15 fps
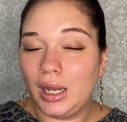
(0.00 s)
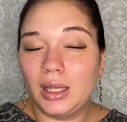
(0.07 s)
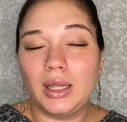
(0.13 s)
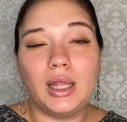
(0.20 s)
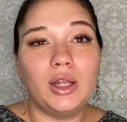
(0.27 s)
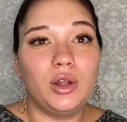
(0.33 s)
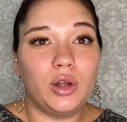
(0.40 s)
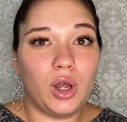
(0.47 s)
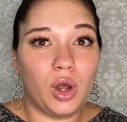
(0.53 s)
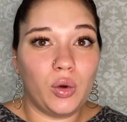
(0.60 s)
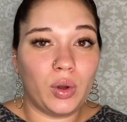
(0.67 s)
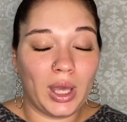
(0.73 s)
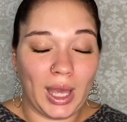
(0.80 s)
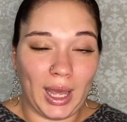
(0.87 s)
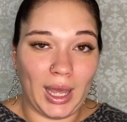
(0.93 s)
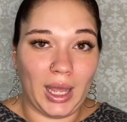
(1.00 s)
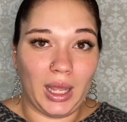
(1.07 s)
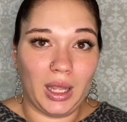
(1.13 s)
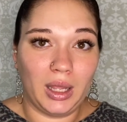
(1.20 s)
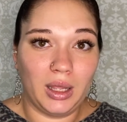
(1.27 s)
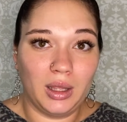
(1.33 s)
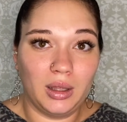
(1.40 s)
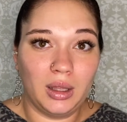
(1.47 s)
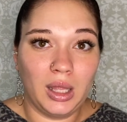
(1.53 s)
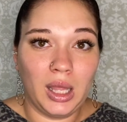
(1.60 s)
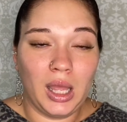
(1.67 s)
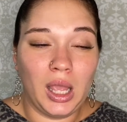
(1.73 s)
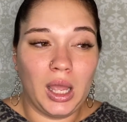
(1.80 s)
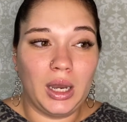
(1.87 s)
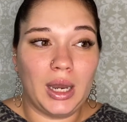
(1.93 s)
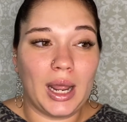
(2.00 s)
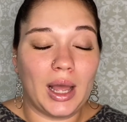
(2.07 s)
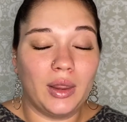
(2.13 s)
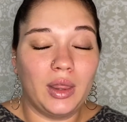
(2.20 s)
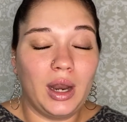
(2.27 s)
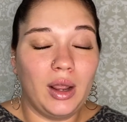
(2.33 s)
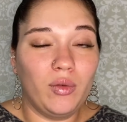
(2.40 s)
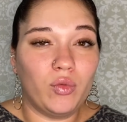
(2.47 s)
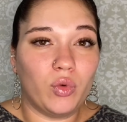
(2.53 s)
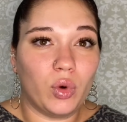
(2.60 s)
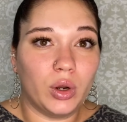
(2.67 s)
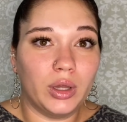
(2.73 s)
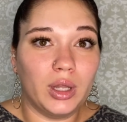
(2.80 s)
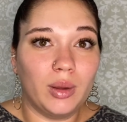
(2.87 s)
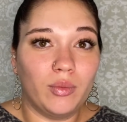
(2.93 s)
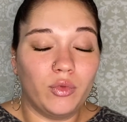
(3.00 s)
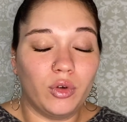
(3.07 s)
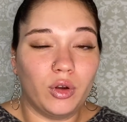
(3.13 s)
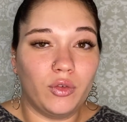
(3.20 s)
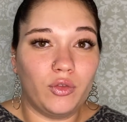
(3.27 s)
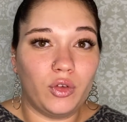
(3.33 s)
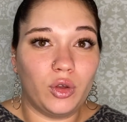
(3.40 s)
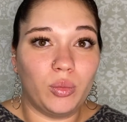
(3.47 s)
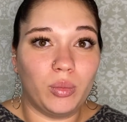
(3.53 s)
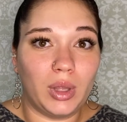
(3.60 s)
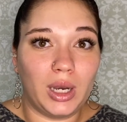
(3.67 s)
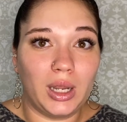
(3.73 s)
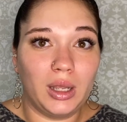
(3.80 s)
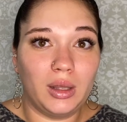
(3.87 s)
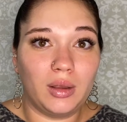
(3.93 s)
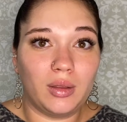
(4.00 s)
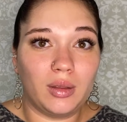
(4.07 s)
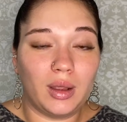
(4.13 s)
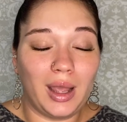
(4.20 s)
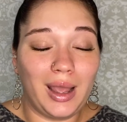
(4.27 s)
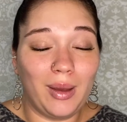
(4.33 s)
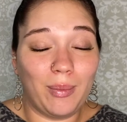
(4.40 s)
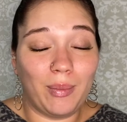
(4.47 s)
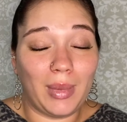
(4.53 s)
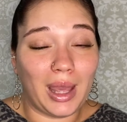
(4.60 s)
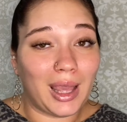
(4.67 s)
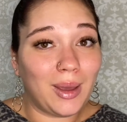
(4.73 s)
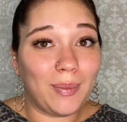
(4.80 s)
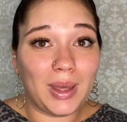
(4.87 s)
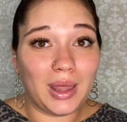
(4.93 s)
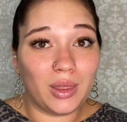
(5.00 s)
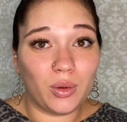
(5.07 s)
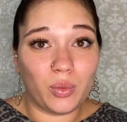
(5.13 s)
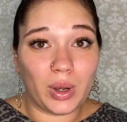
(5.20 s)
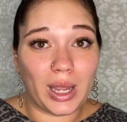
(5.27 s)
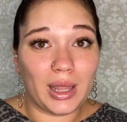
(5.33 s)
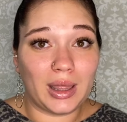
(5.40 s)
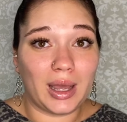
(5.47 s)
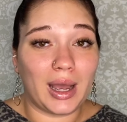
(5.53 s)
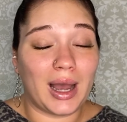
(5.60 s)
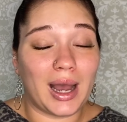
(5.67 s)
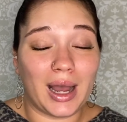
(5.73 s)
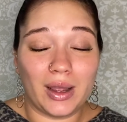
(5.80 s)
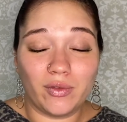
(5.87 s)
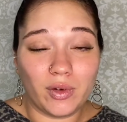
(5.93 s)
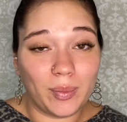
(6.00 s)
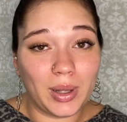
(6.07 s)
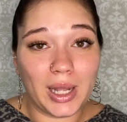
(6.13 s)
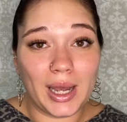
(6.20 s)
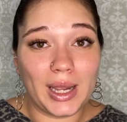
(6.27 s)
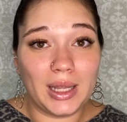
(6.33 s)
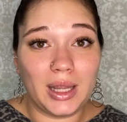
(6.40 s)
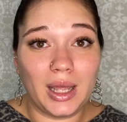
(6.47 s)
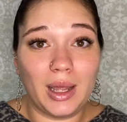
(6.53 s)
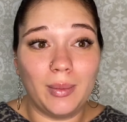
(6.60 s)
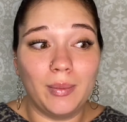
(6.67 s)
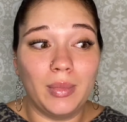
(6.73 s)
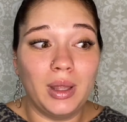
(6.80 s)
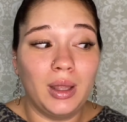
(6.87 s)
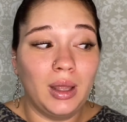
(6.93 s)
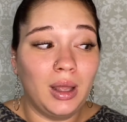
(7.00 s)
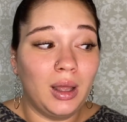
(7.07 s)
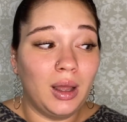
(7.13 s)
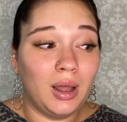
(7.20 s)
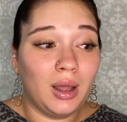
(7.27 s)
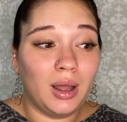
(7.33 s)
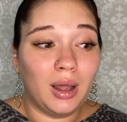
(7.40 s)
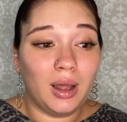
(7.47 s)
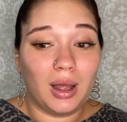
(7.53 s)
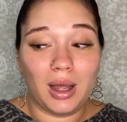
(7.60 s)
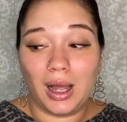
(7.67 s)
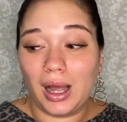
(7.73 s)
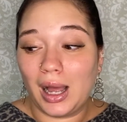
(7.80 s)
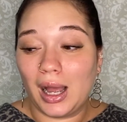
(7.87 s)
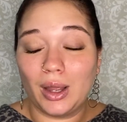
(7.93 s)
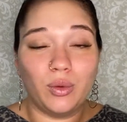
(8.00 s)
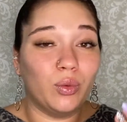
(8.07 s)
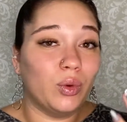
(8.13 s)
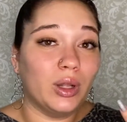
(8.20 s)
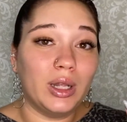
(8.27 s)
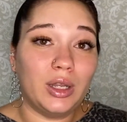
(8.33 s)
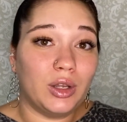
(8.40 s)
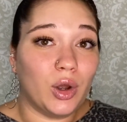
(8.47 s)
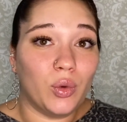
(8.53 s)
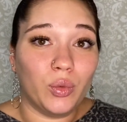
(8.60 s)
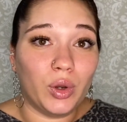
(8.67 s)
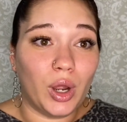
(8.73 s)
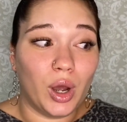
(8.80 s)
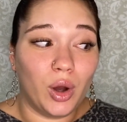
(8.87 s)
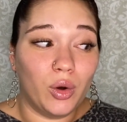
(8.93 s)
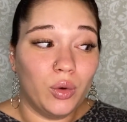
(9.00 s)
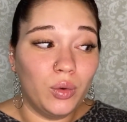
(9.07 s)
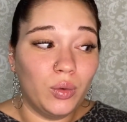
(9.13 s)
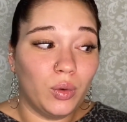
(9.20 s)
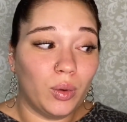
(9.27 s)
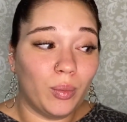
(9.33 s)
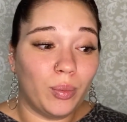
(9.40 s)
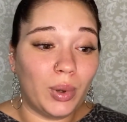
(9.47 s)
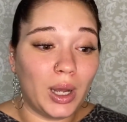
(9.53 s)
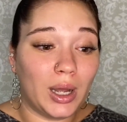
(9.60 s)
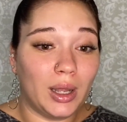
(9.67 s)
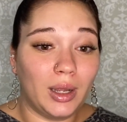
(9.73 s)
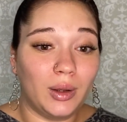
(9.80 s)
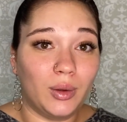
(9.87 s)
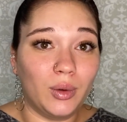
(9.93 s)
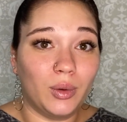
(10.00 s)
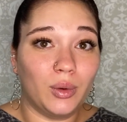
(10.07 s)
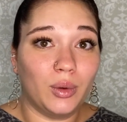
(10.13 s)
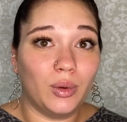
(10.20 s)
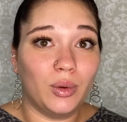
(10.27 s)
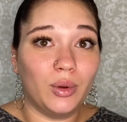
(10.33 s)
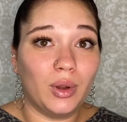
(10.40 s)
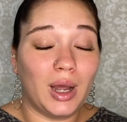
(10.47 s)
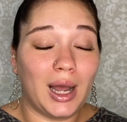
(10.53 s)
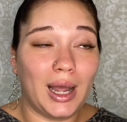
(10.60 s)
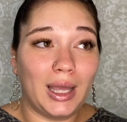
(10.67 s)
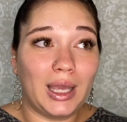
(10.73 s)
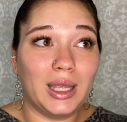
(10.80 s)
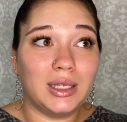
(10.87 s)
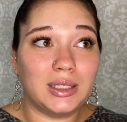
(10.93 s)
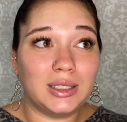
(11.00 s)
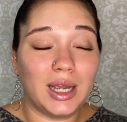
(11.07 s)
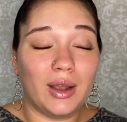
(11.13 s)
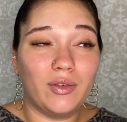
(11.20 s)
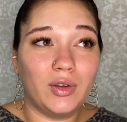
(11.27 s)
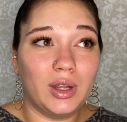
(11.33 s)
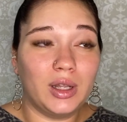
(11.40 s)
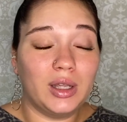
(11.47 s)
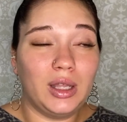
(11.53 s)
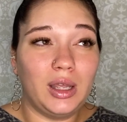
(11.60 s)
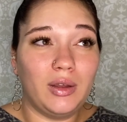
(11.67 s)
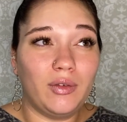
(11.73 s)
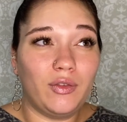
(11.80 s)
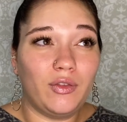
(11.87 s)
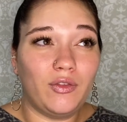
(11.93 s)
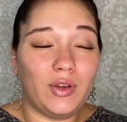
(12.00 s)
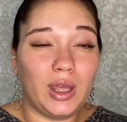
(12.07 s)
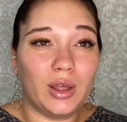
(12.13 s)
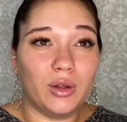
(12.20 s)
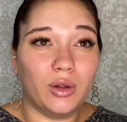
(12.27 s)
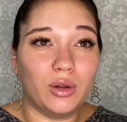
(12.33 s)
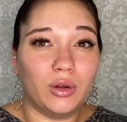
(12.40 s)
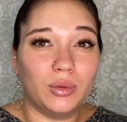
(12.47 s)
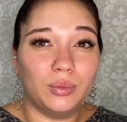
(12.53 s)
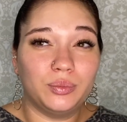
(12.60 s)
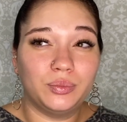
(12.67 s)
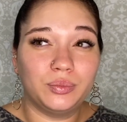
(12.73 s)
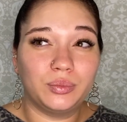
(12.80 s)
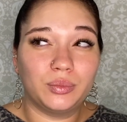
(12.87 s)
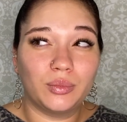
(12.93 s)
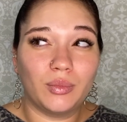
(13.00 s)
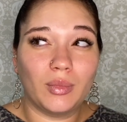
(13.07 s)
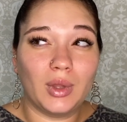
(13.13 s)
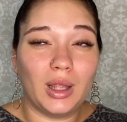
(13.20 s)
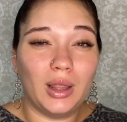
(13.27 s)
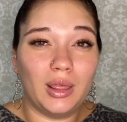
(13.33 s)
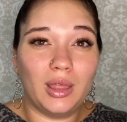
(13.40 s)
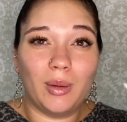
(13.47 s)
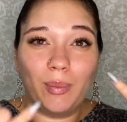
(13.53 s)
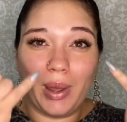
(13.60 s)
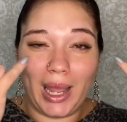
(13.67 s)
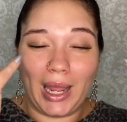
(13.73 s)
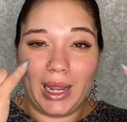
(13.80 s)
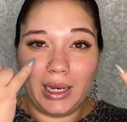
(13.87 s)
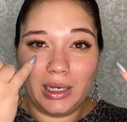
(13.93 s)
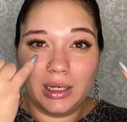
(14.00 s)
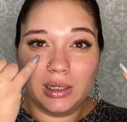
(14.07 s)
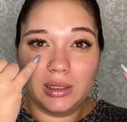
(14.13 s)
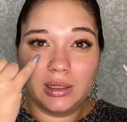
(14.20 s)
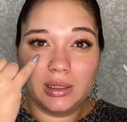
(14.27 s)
they look okay. Now that I've worn them for a few minutes, it may be the way that I've applied them. I really don't know, but I can definitely feel the band.